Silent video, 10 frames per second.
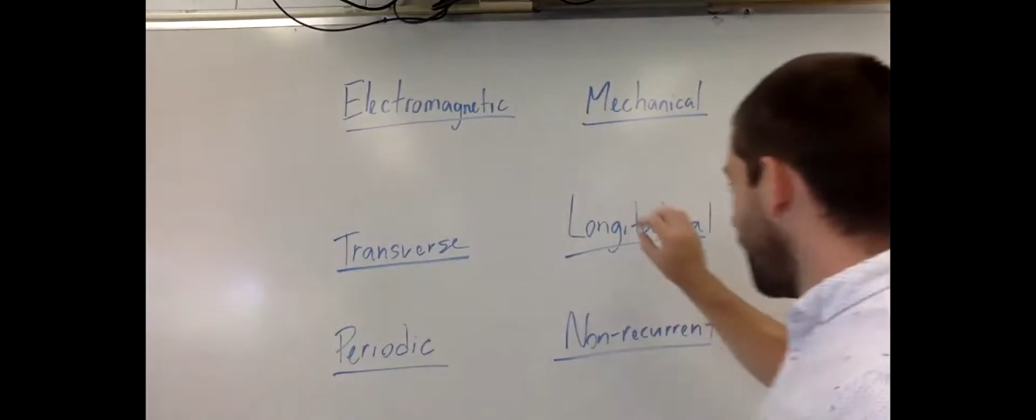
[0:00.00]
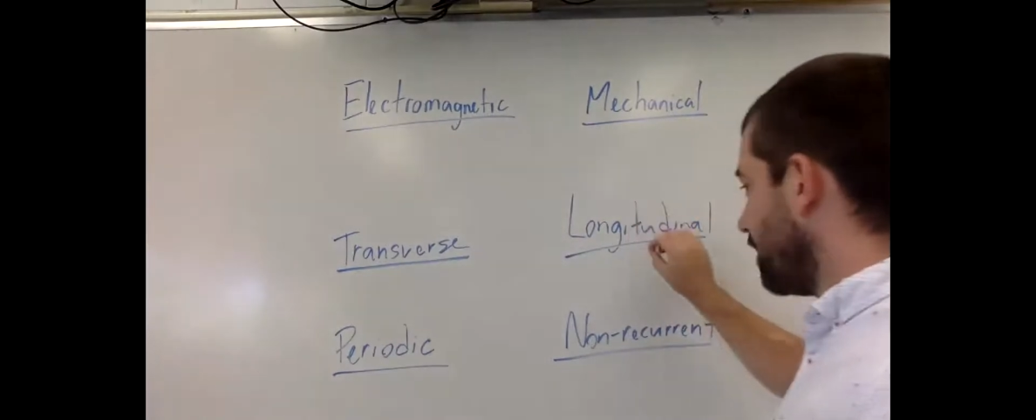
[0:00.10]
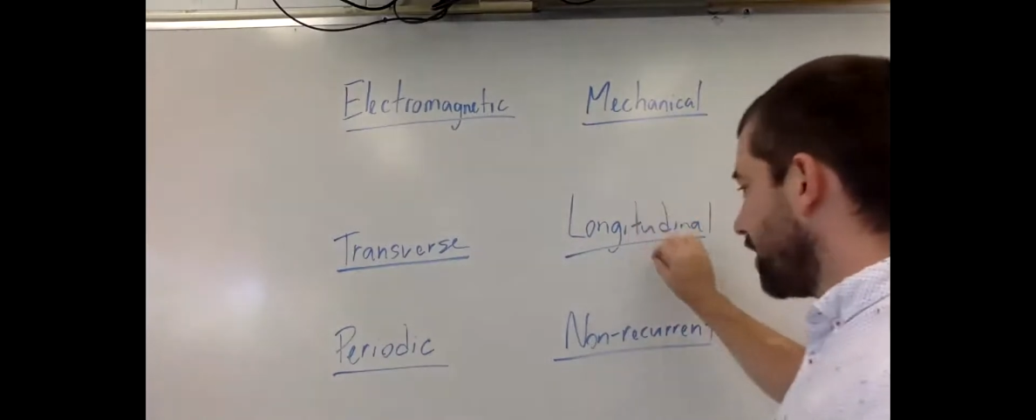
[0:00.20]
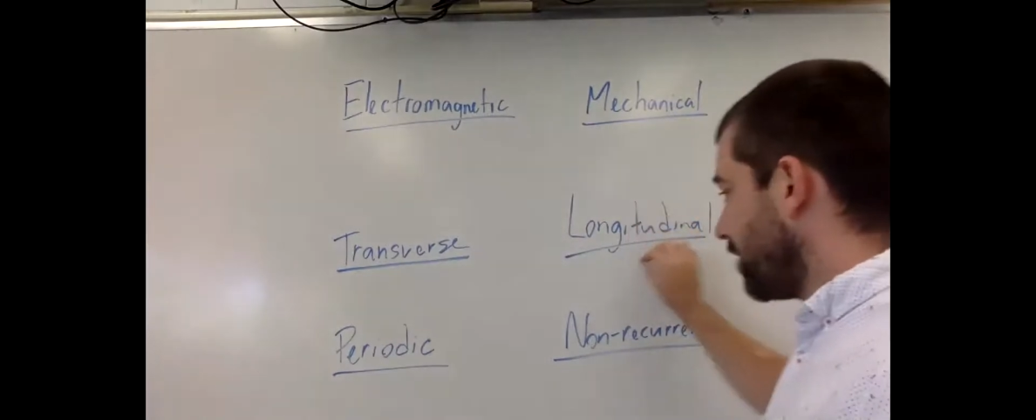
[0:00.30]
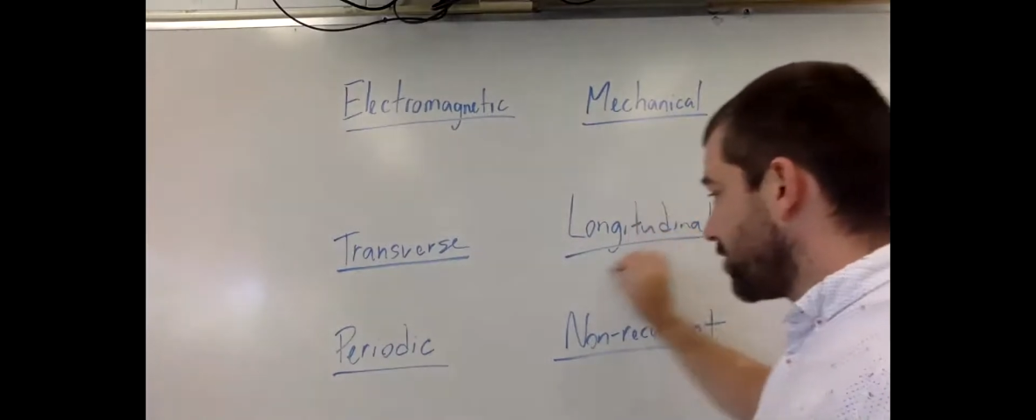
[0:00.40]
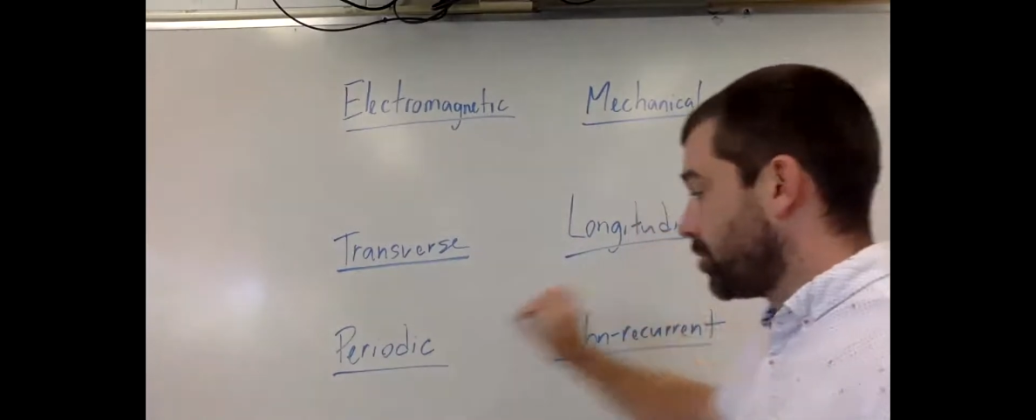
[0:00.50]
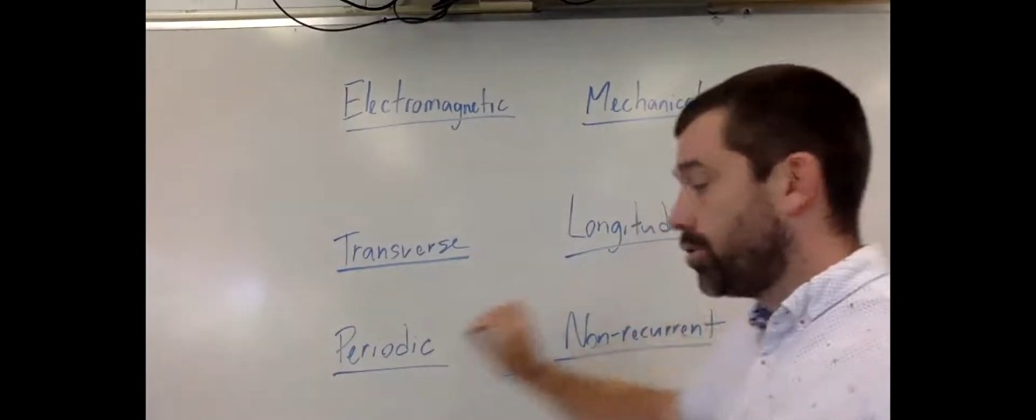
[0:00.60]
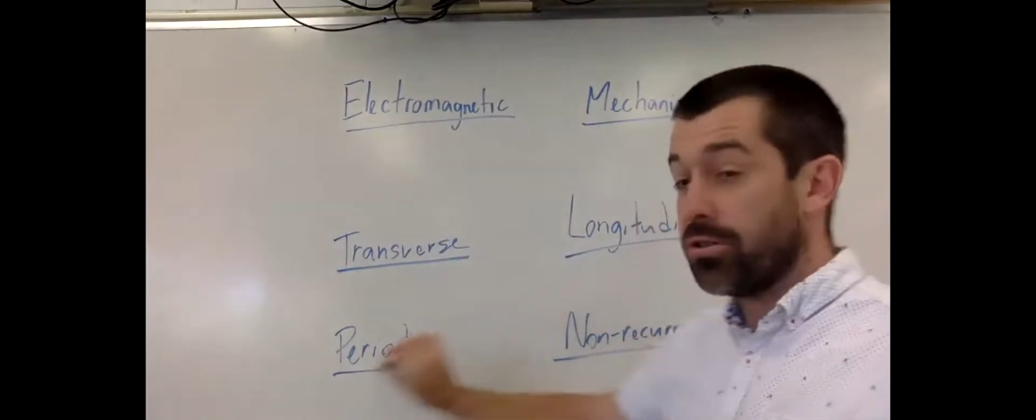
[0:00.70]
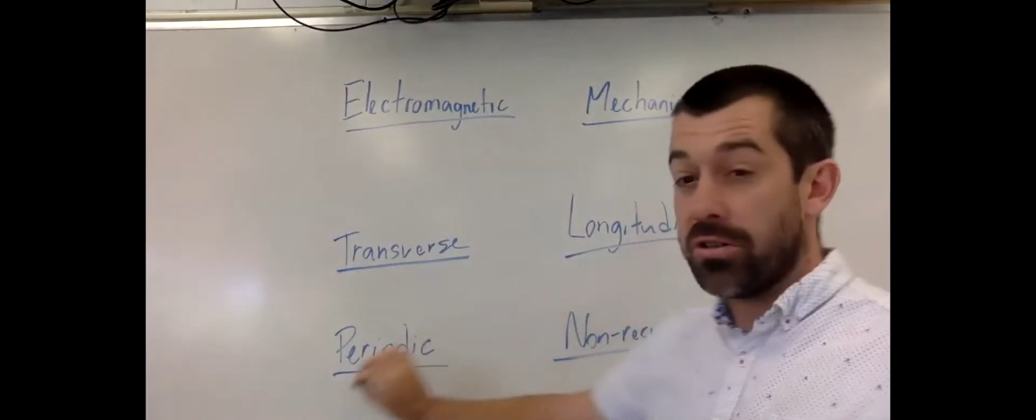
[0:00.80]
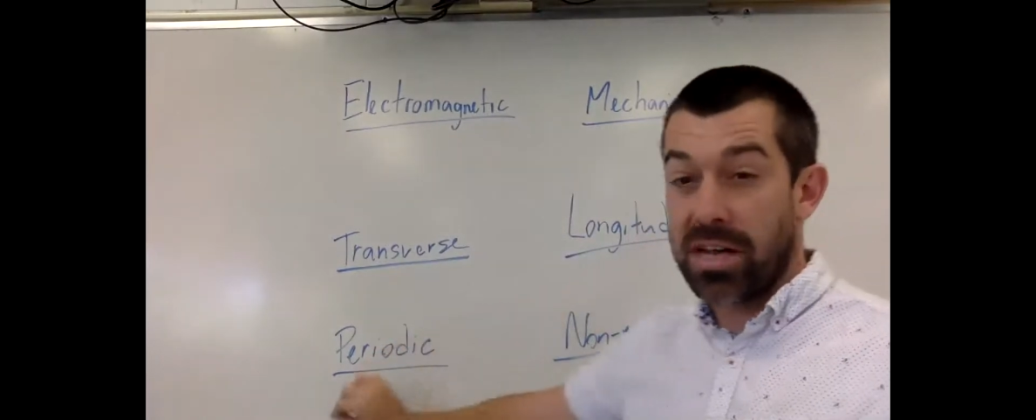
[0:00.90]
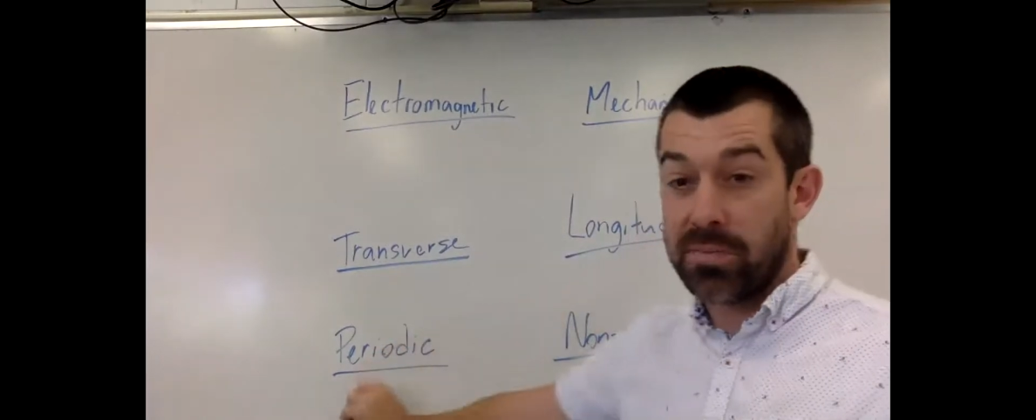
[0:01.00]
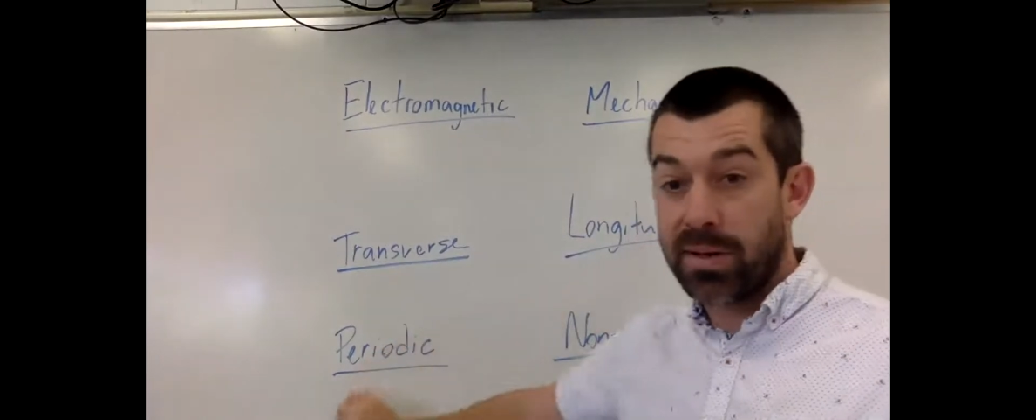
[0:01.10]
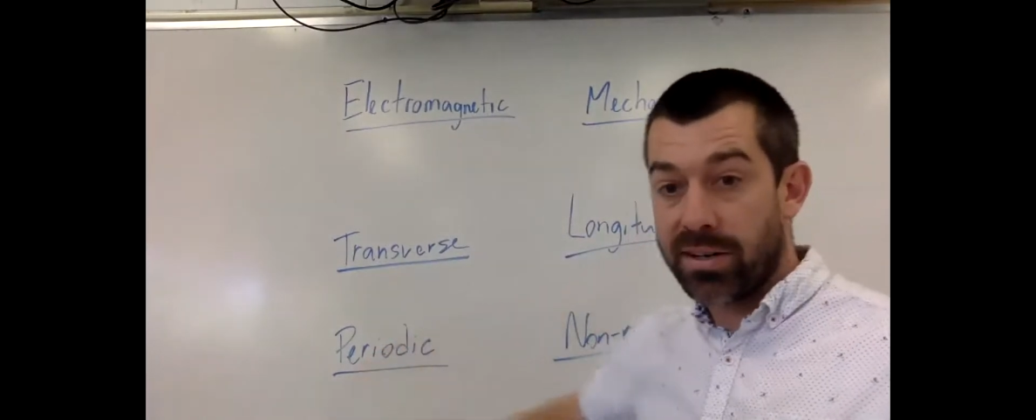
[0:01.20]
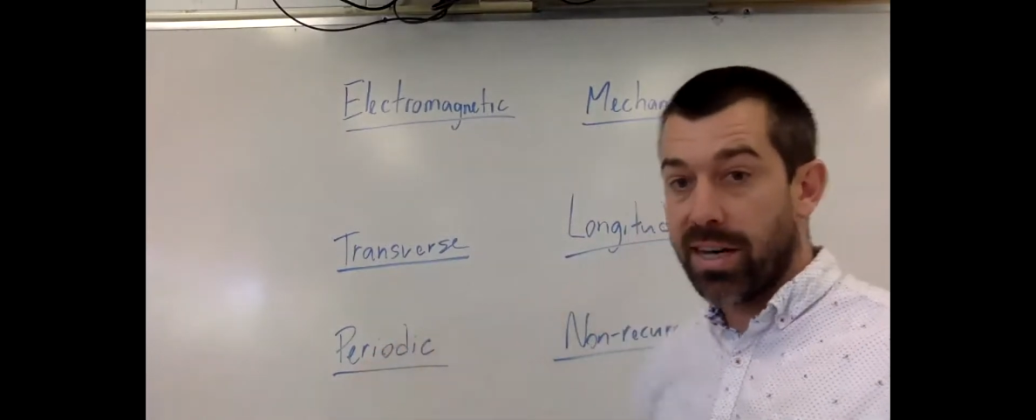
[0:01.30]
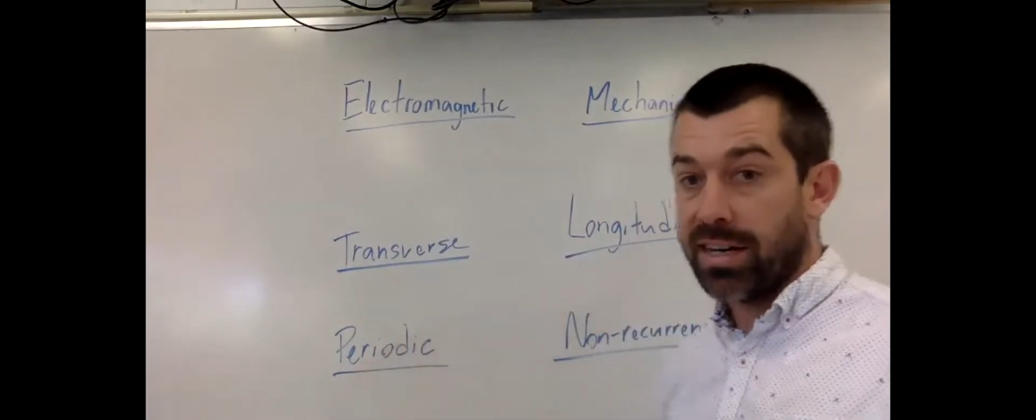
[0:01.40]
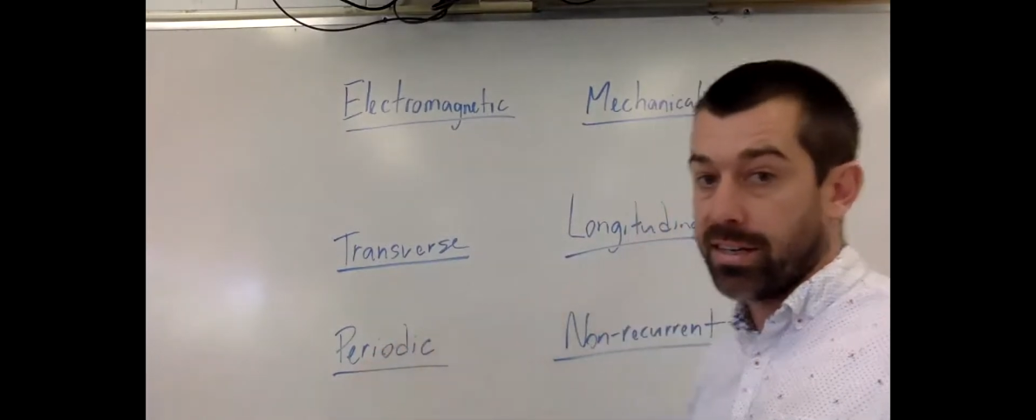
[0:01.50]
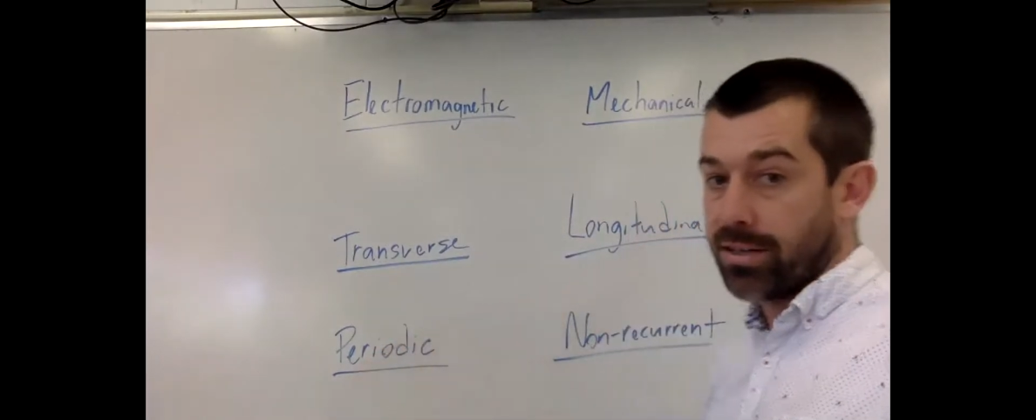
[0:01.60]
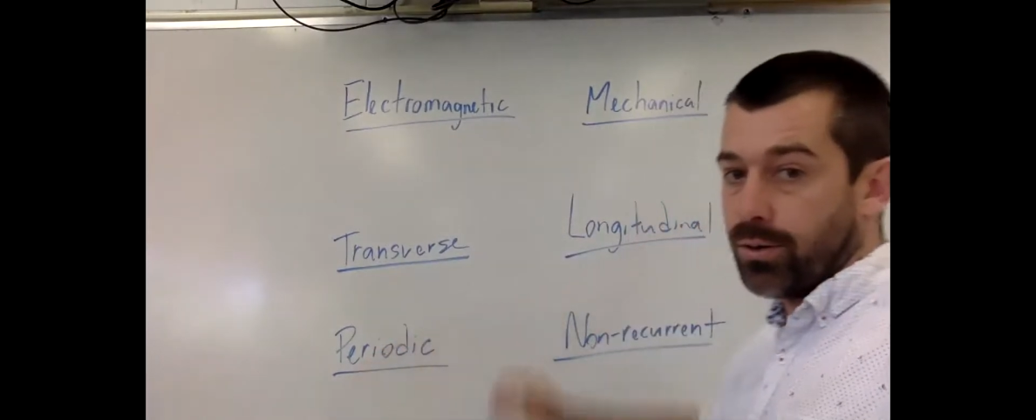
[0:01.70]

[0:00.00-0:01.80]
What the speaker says: and longitudinal and periodic,